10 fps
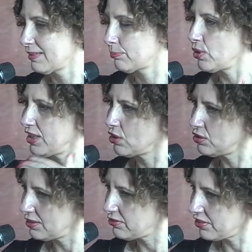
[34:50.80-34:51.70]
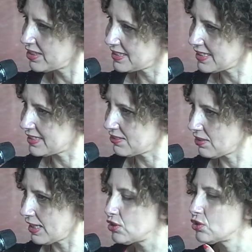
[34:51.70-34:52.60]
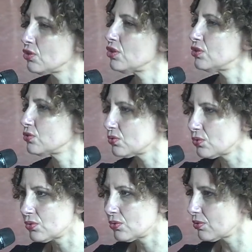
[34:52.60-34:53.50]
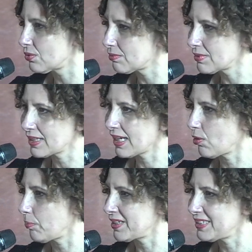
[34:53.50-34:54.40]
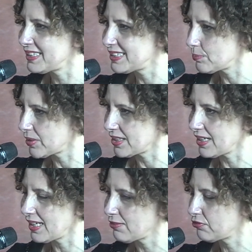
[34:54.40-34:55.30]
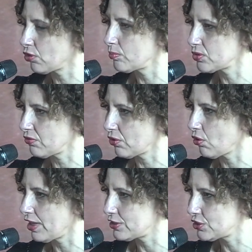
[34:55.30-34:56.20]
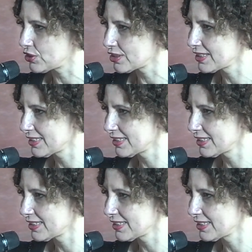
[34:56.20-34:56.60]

political differences in relation to kind of participatory forms of knowledge.